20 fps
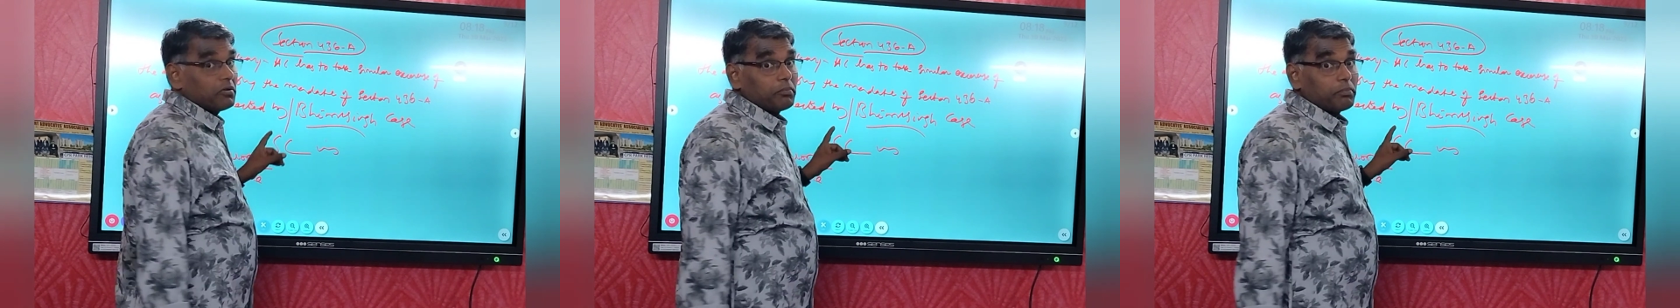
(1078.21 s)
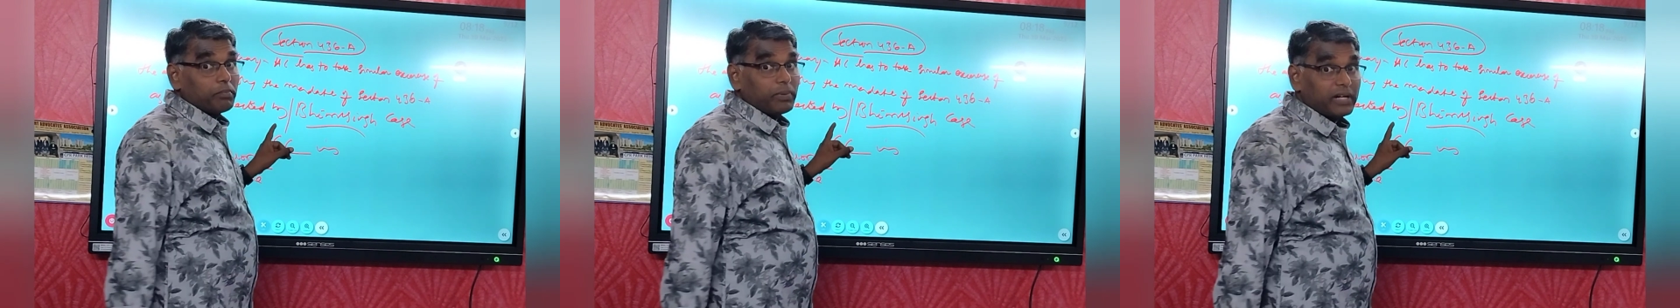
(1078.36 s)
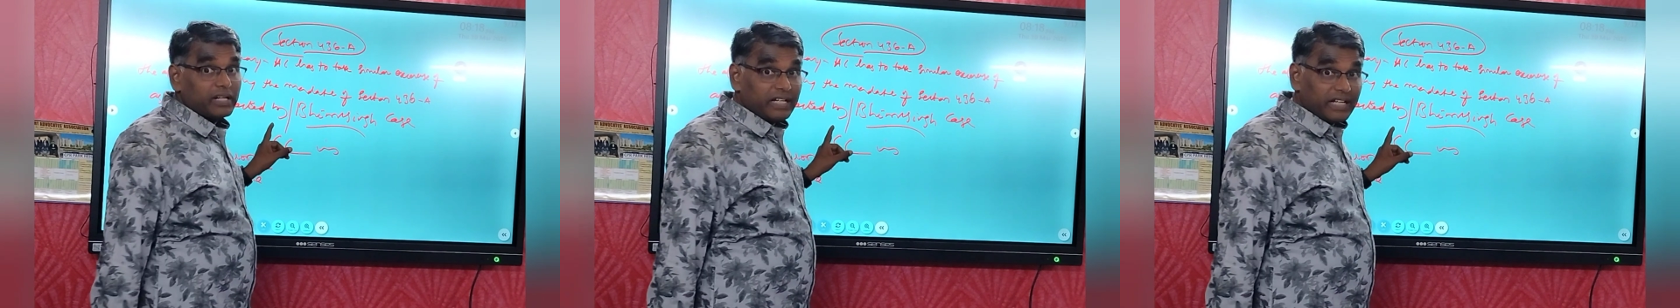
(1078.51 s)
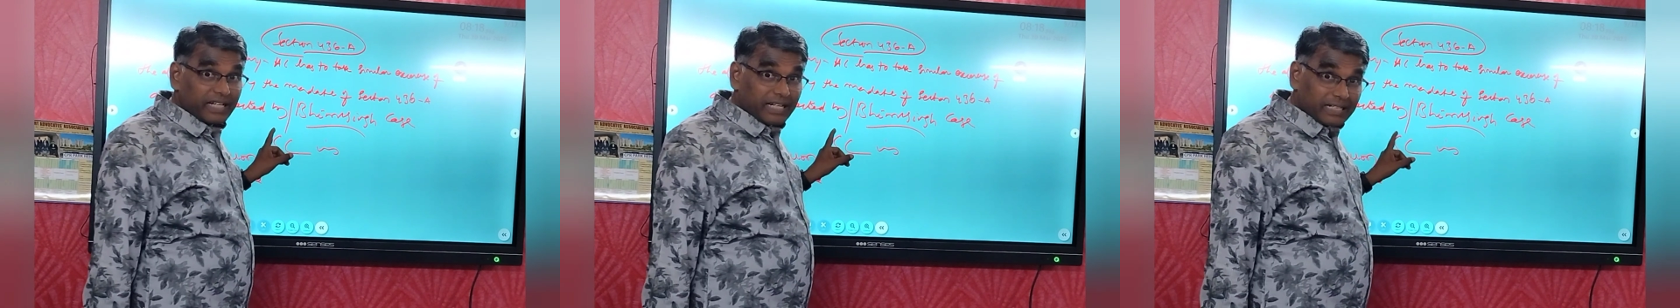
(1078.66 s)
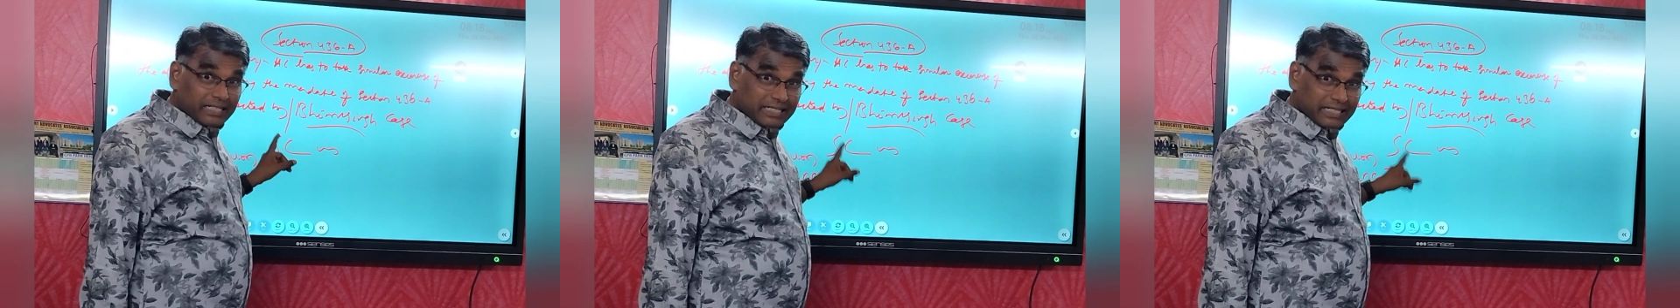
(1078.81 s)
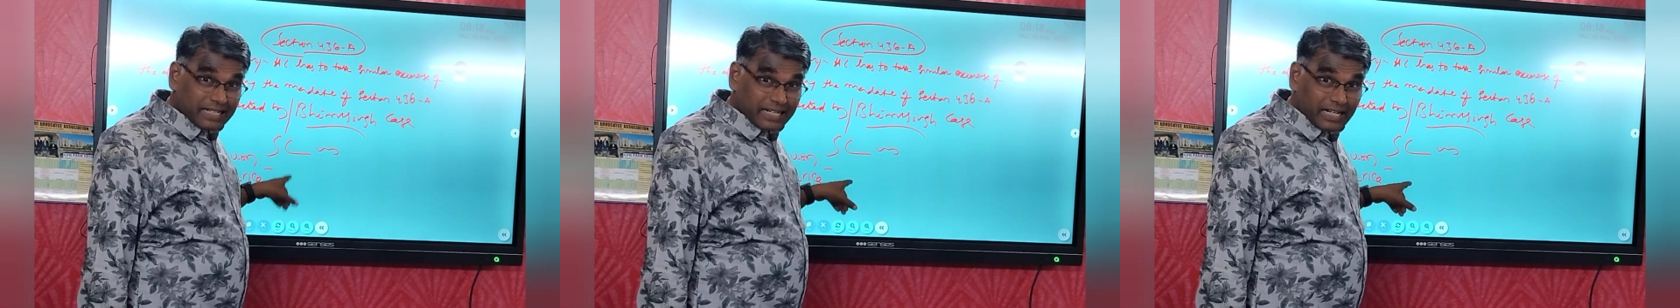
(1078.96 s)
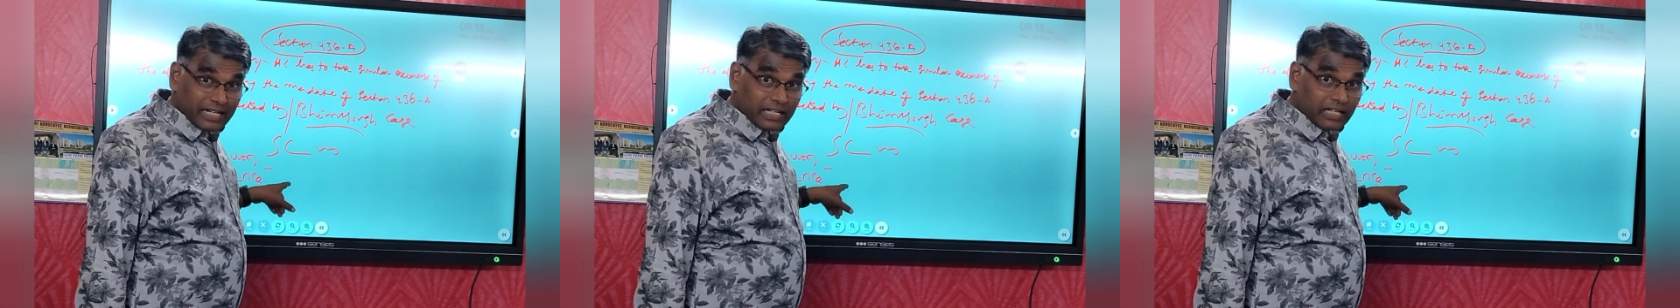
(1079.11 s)
pending
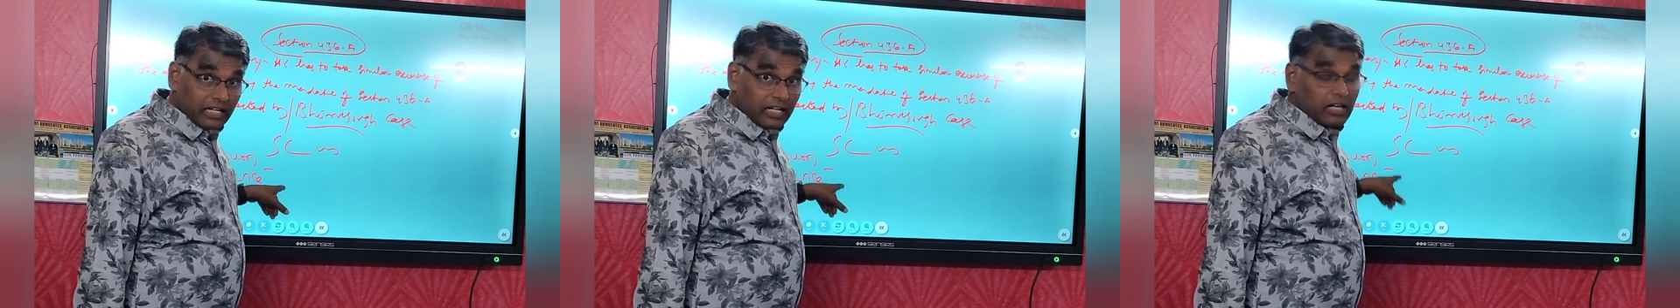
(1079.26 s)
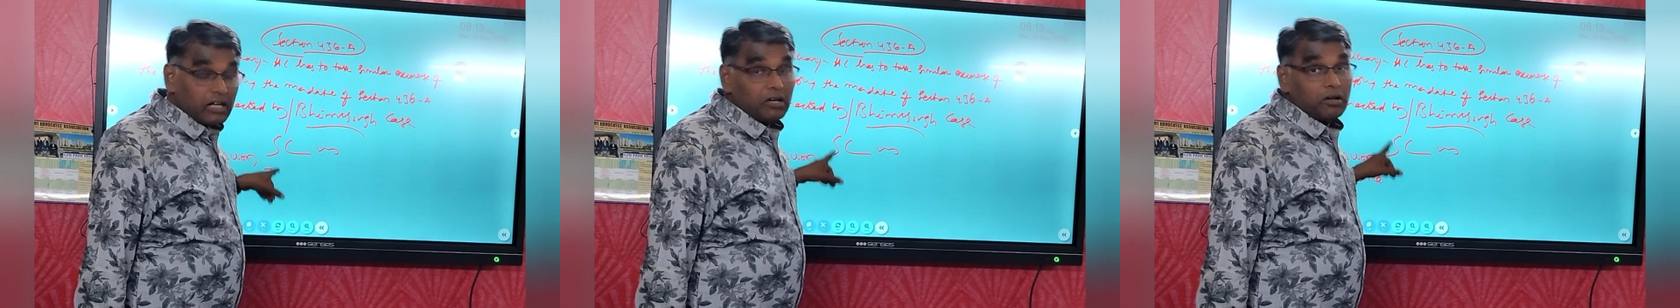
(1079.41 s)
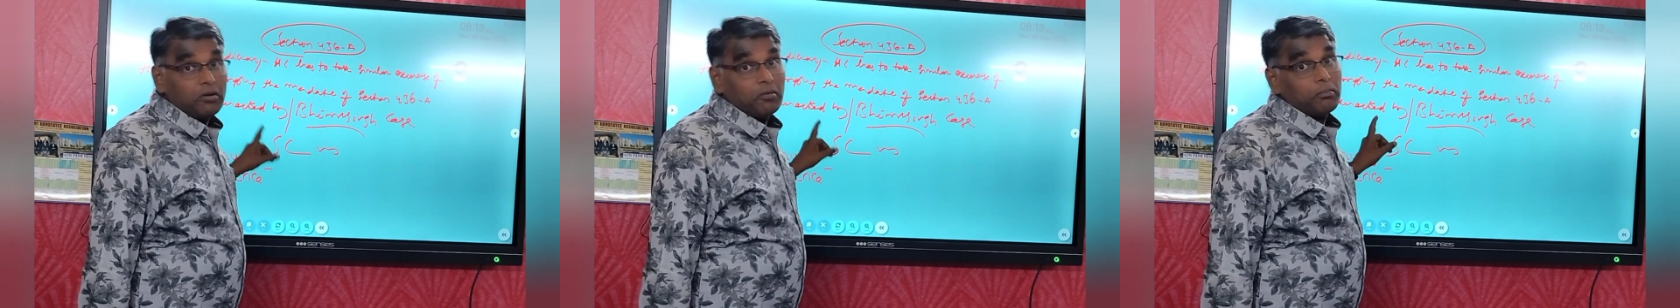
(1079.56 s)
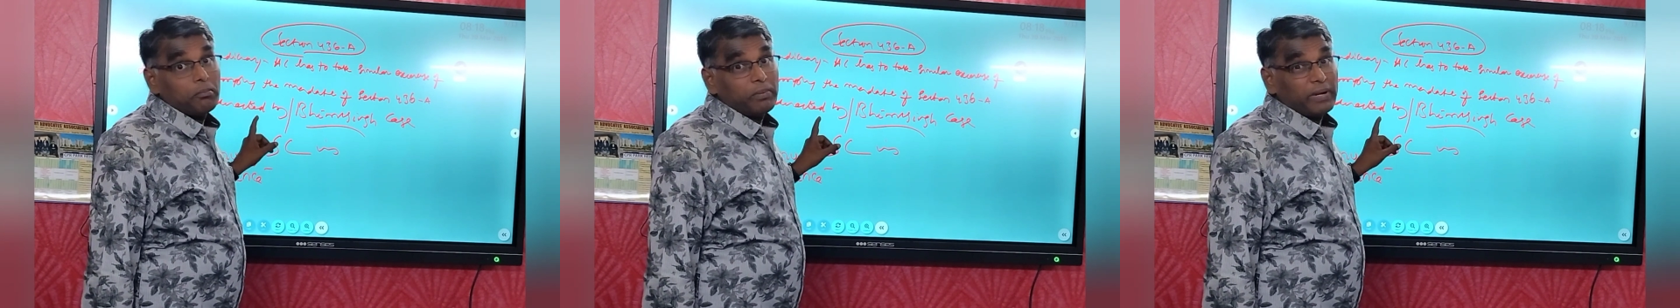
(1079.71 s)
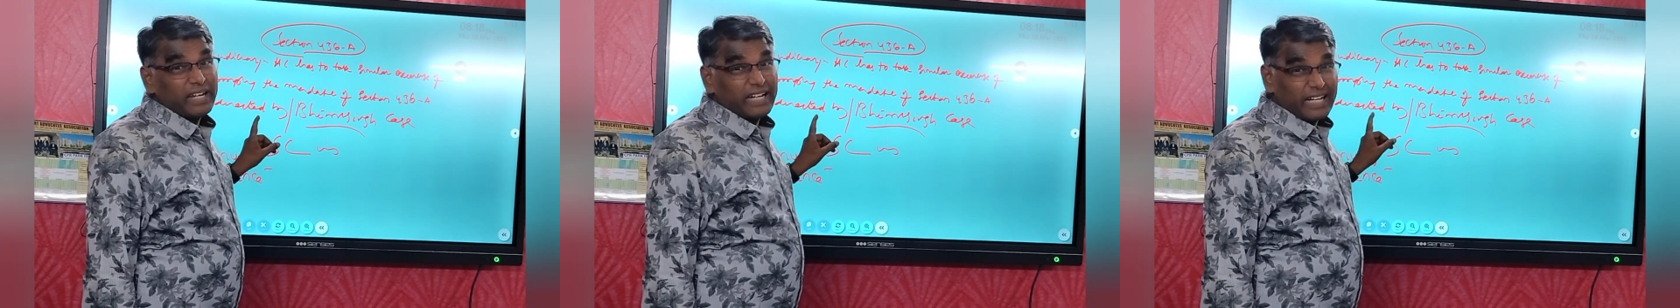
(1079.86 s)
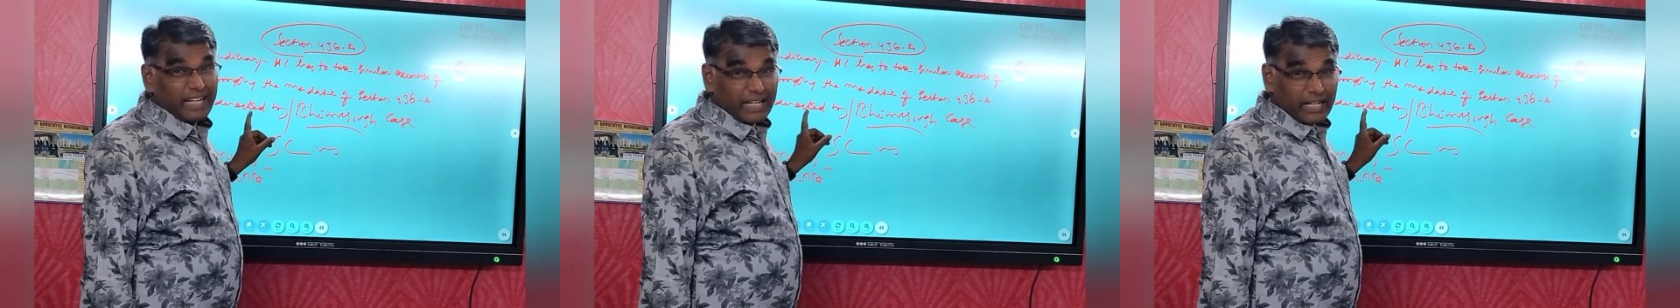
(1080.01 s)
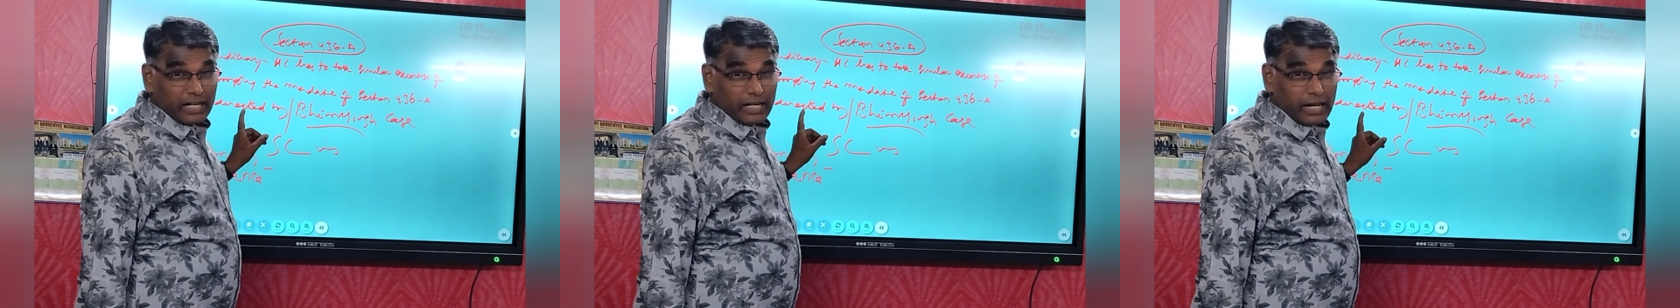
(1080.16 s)
trial,
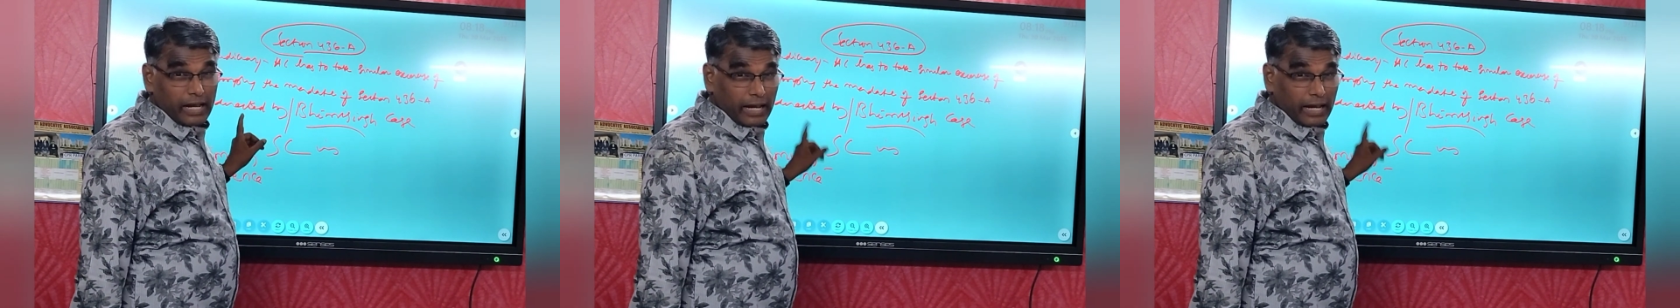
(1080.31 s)
pending